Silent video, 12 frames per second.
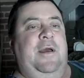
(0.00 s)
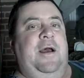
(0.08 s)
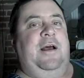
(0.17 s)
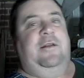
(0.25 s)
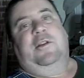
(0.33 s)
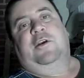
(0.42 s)

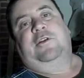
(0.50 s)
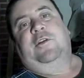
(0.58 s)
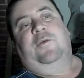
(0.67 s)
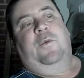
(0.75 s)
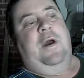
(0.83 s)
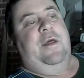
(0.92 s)
I looked
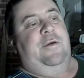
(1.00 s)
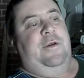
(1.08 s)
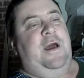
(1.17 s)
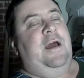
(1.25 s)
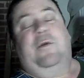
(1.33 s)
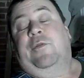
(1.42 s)
at the weather,
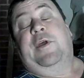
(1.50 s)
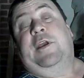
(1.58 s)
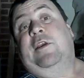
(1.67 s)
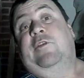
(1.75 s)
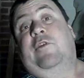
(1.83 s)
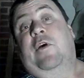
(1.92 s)
and I don't think
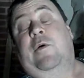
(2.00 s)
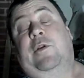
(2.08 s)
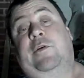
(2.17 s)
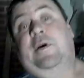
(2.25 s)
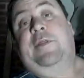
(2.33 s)
he's going to.